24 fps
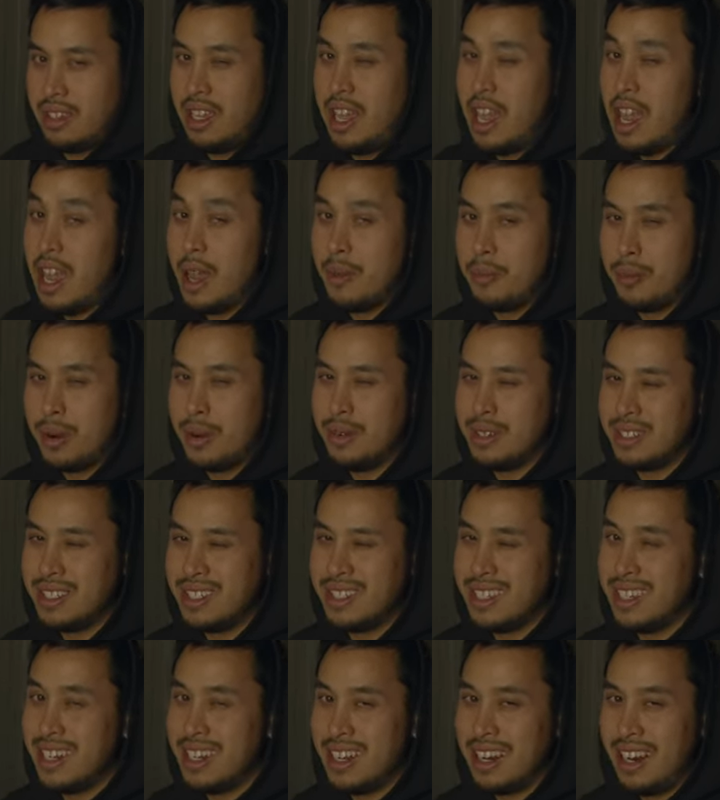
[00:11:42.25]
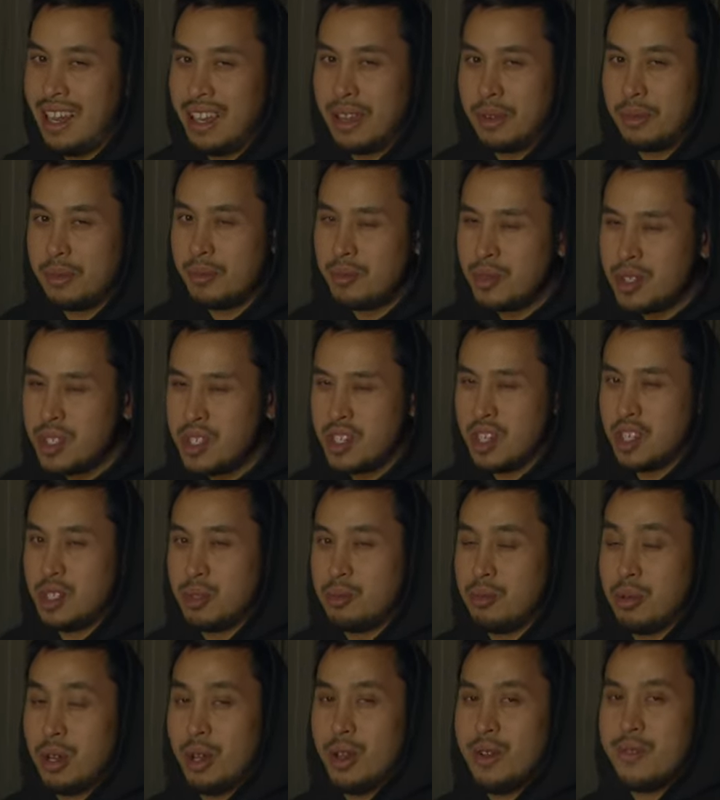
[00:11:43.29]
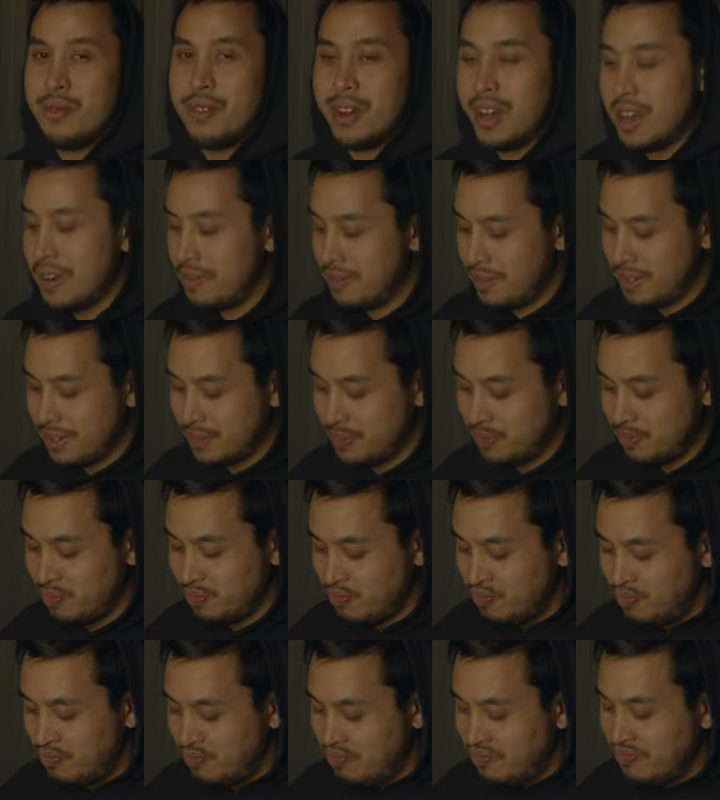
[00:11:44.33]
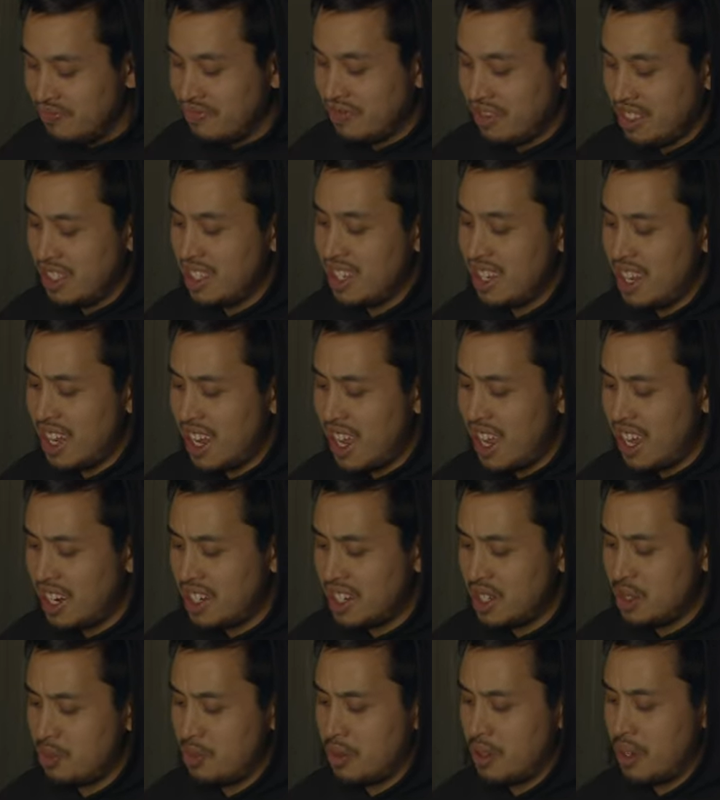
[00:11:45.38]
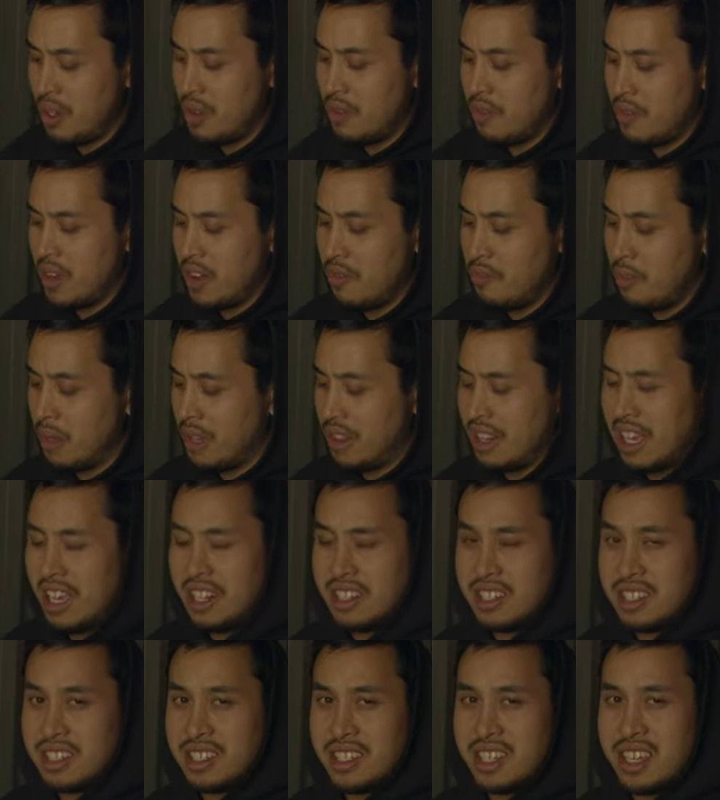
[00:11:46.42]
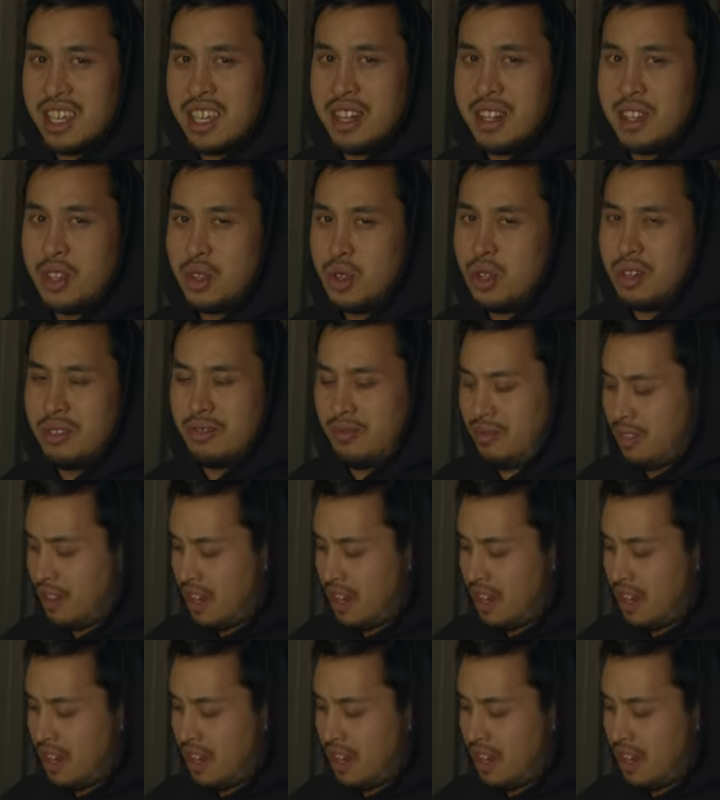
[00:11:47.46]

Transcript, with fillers: Yeah, I'd probably sit at like just below five. Just below five? Yeah, just below five. But that skin, dude.